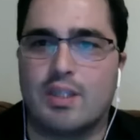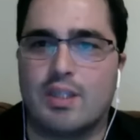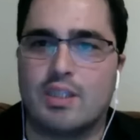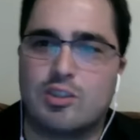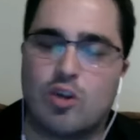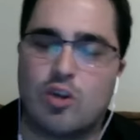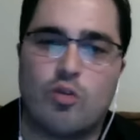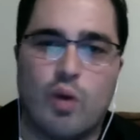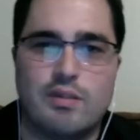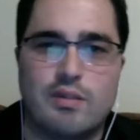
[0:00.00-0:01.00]
It's just certain
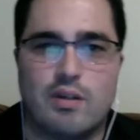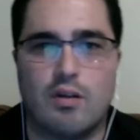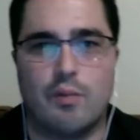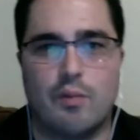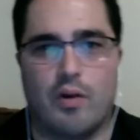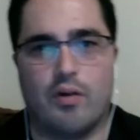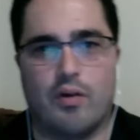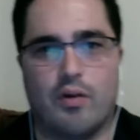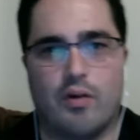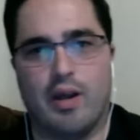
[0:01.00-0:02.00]
ones that are a little bit harder
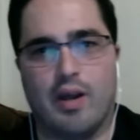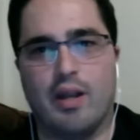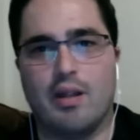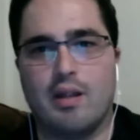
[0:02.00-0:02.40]
to find.